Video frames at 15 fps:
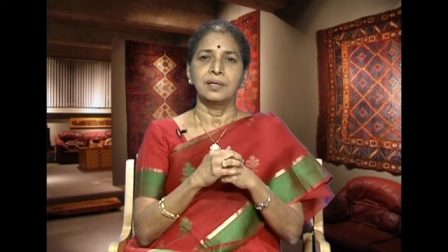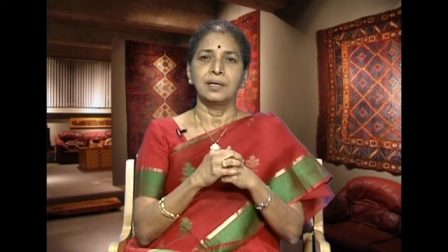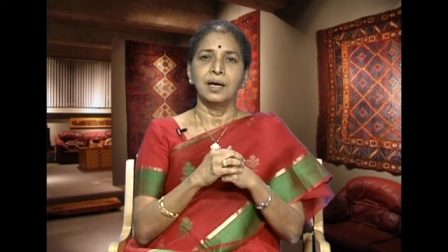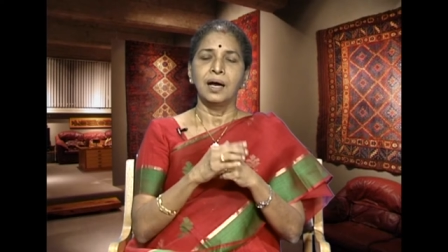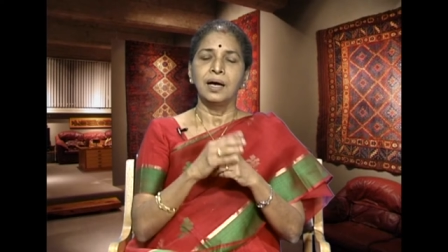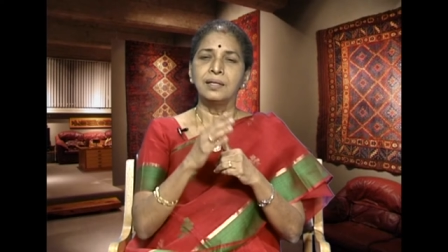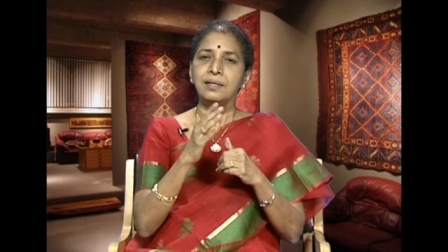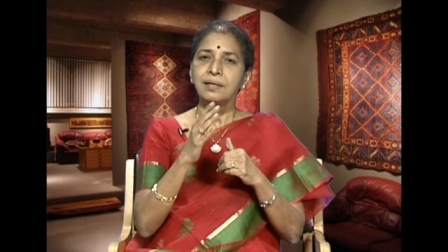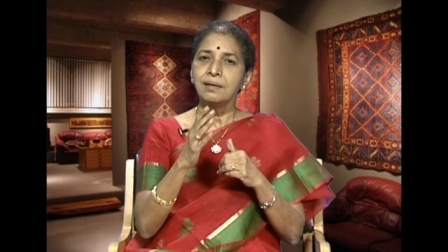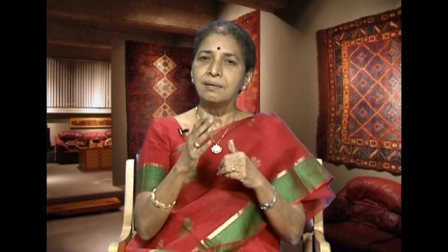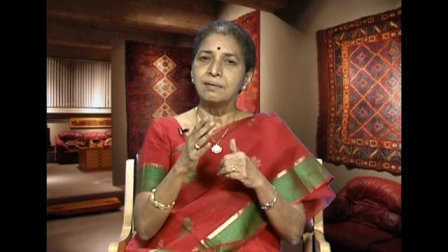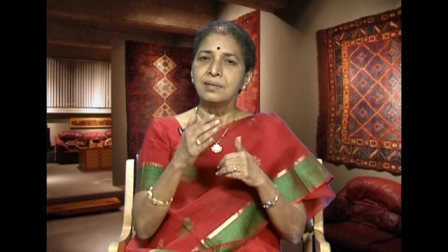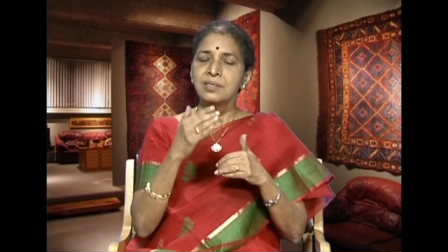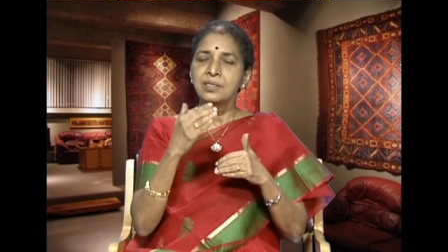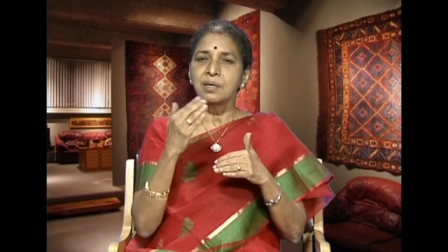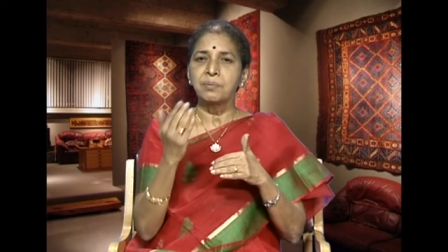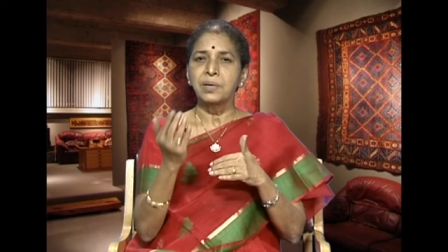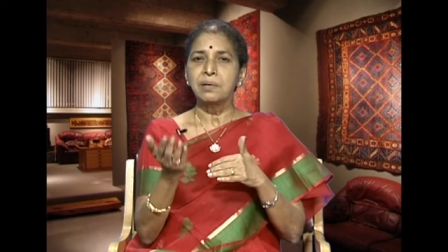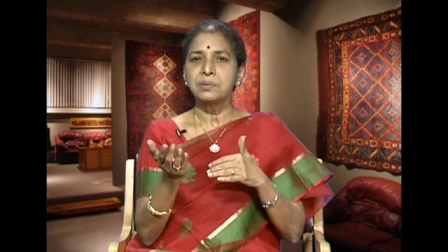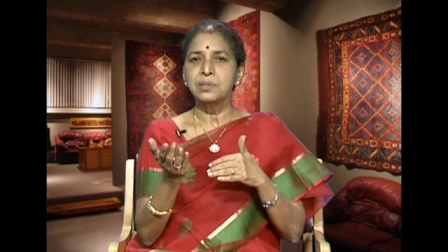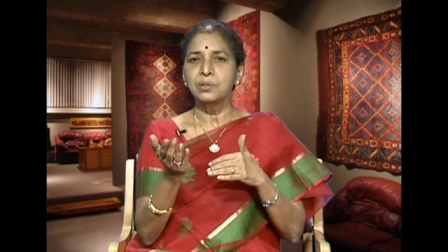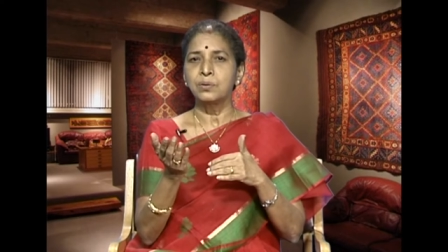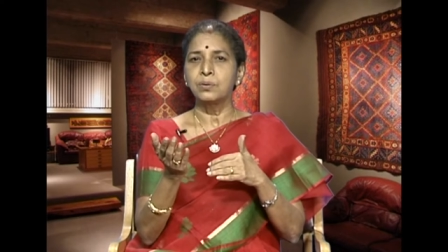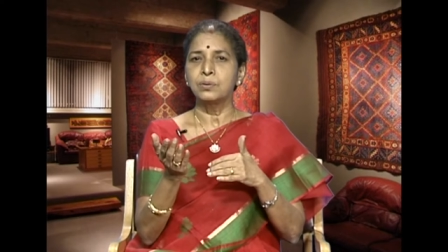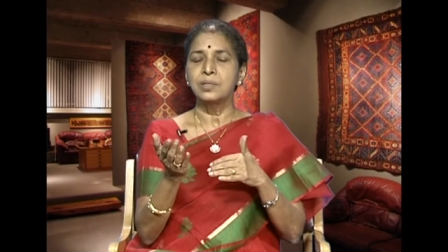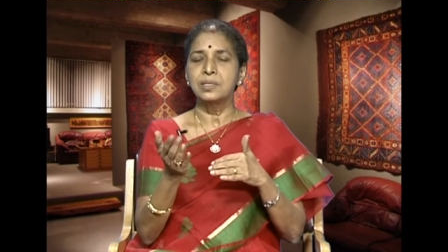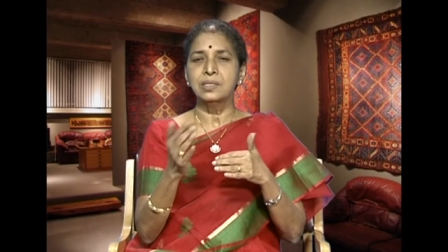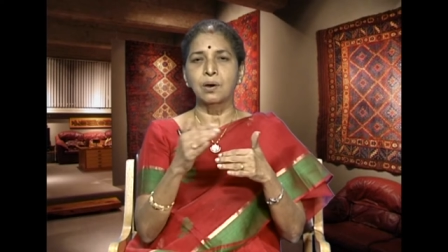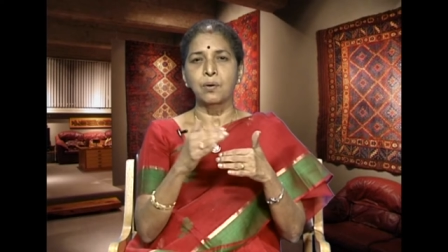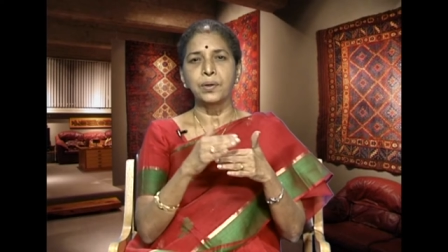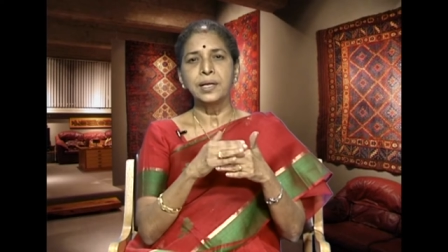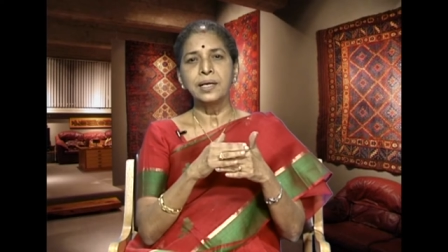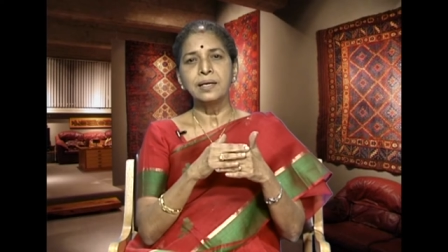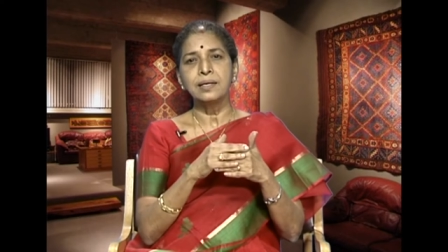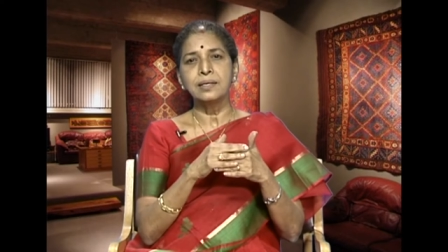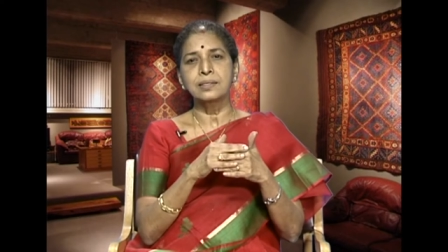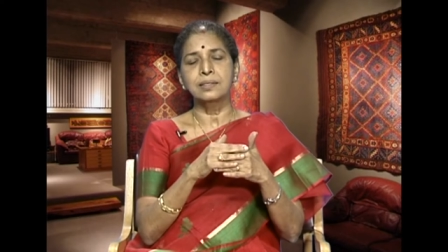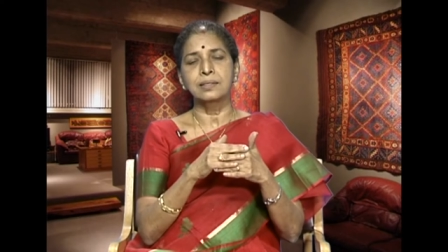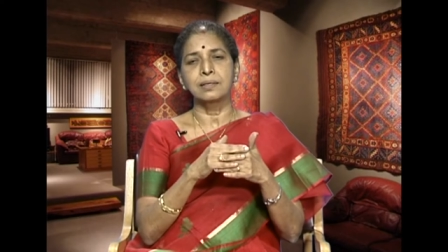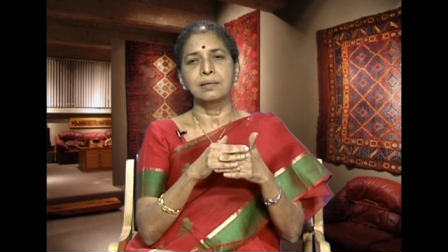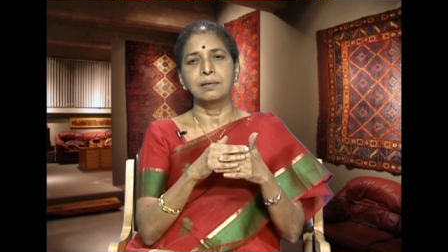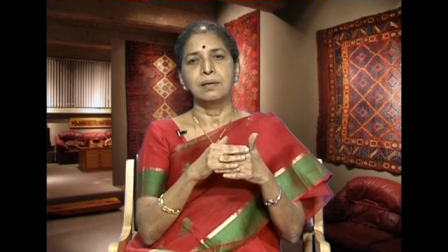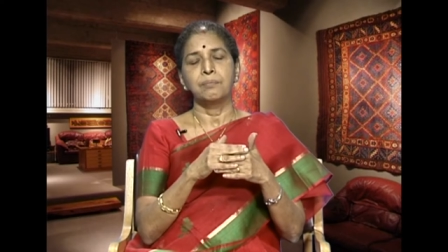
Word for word: And then sometimes you know this scouring is uh,